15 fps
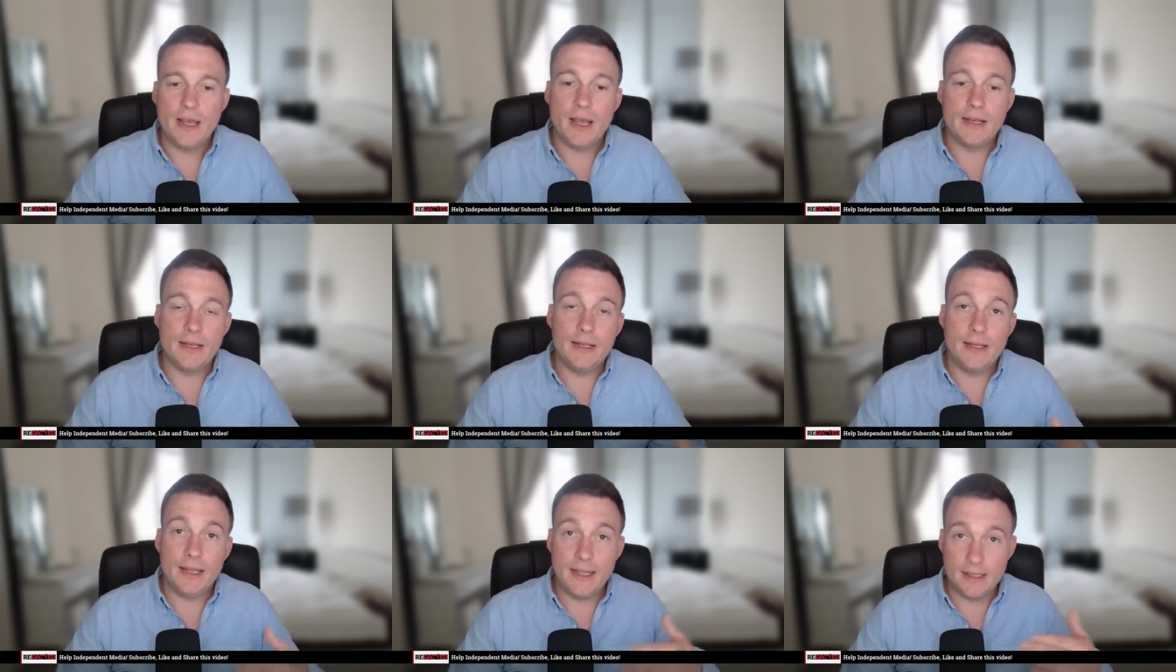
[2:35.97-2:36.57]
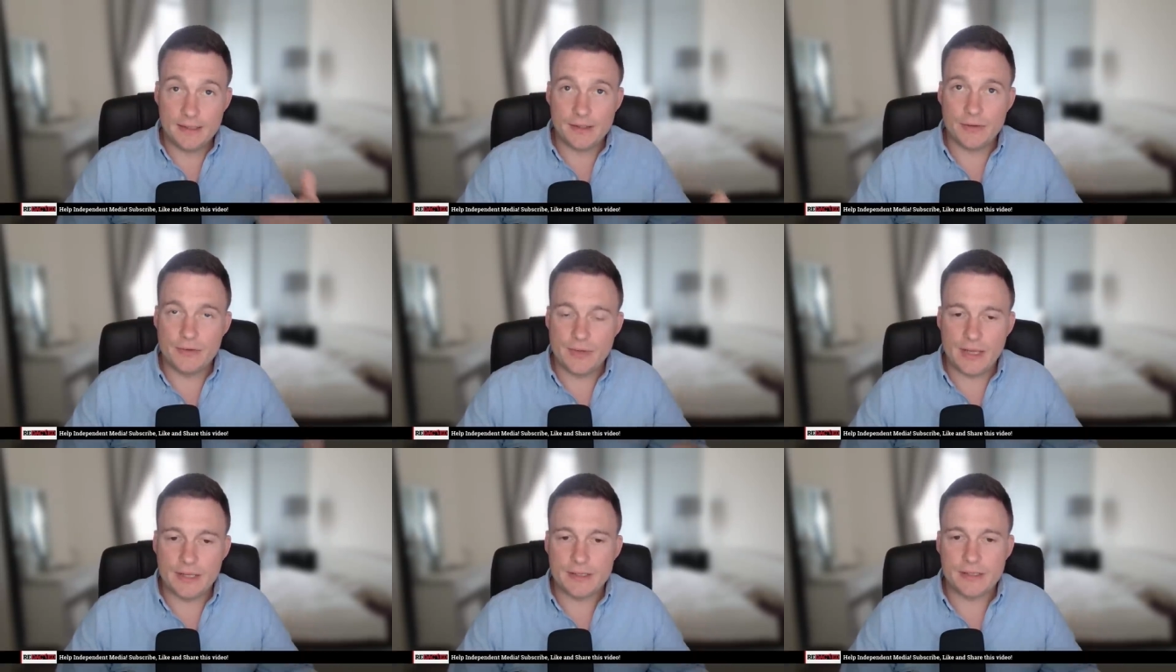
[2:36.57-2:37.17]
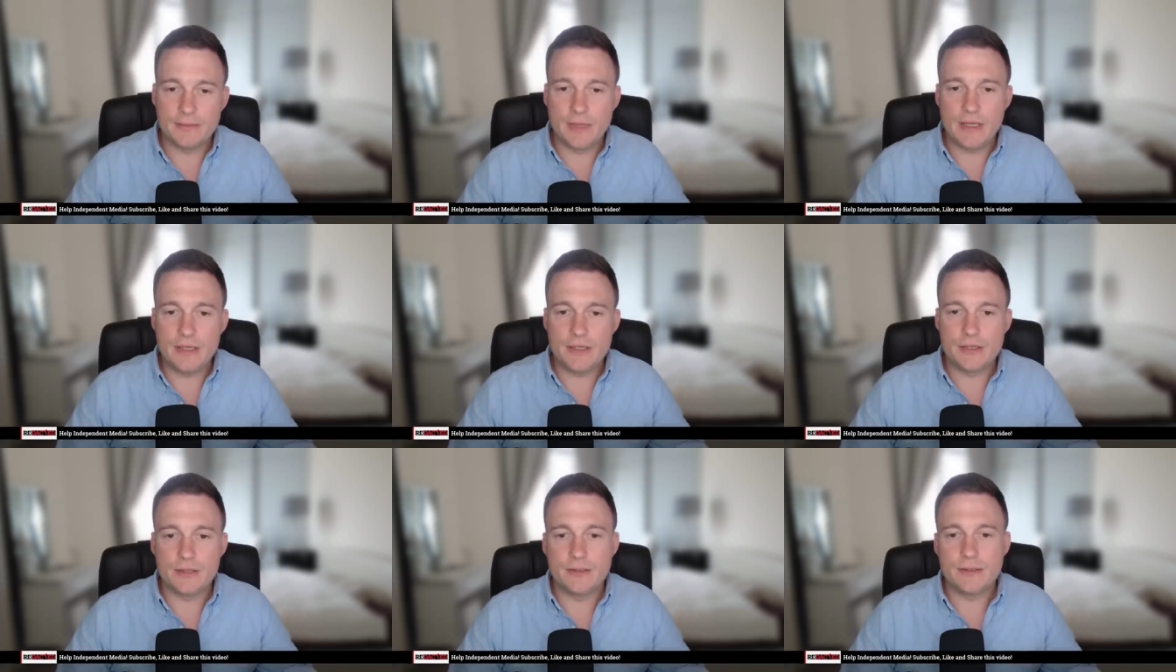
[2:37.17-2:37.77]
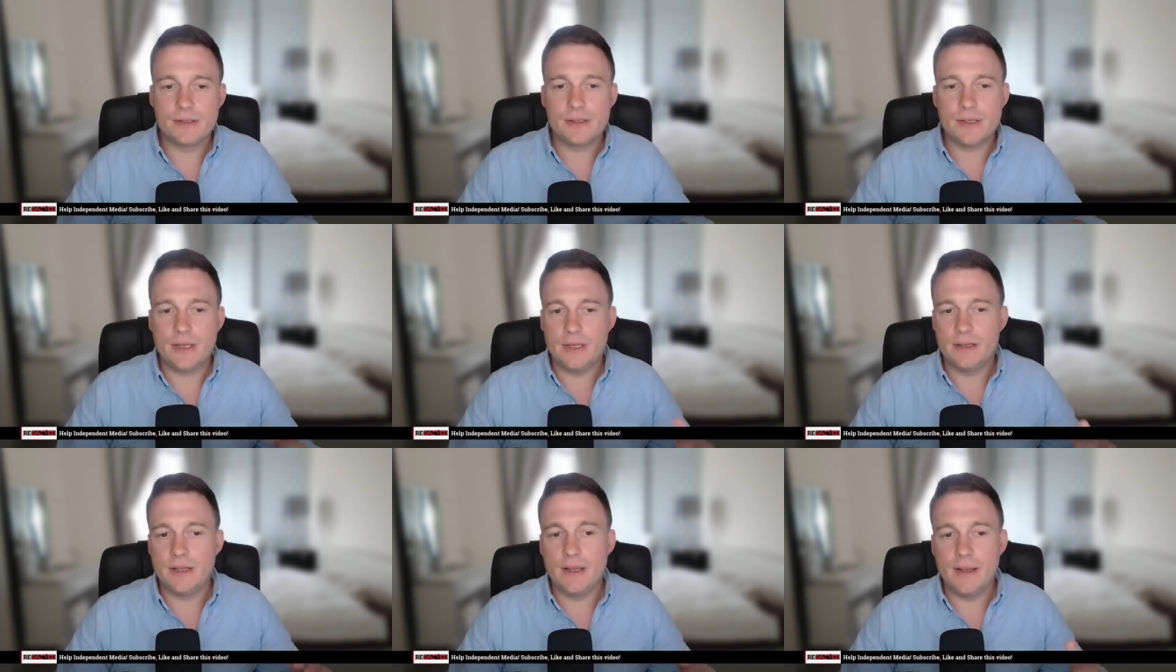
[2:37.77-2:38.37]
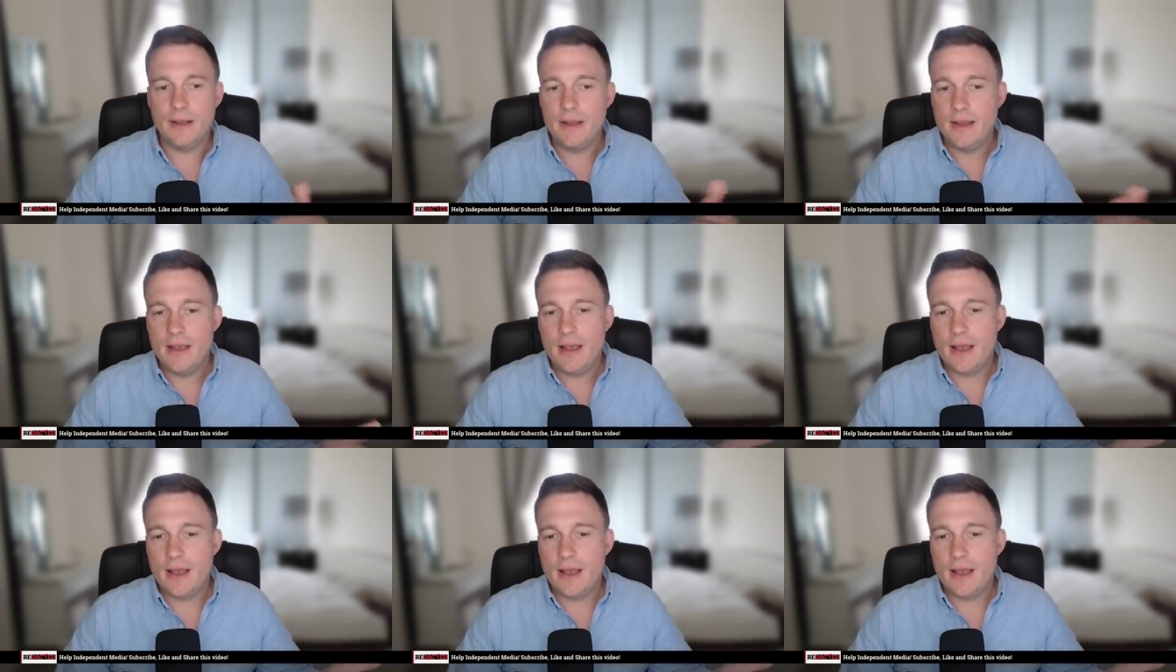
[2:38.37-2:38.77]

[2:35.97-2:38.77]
And in his own estimations, in there,